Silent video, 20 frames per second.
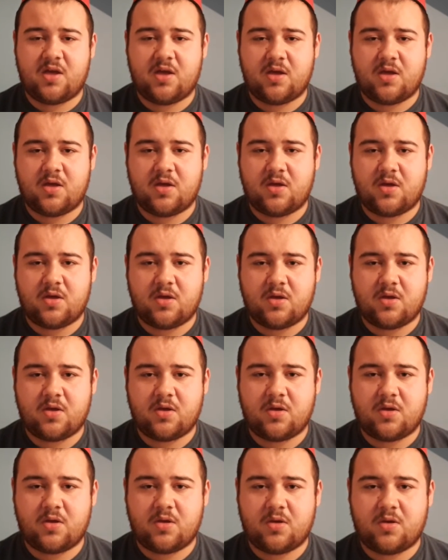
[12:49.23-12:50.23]

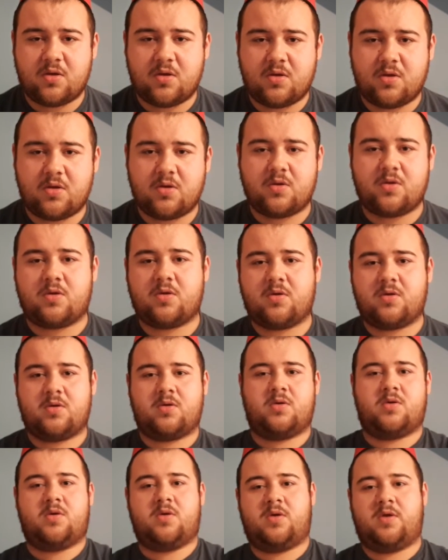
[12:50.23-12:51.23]

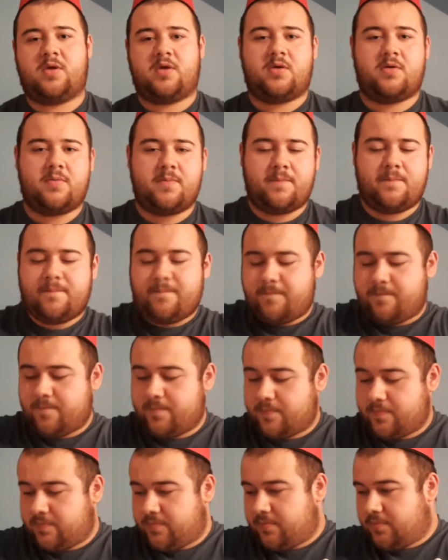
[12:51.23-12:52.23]

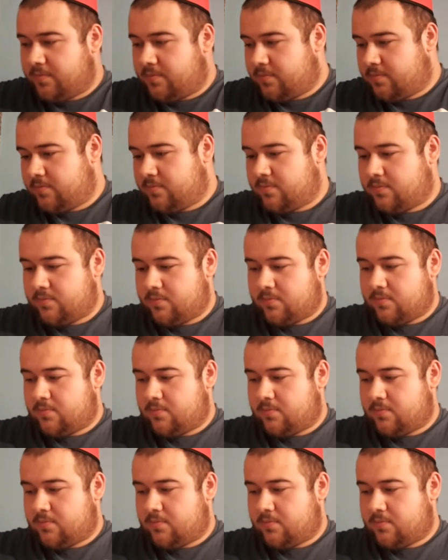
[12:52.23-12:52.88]
No one is speaking in this clip.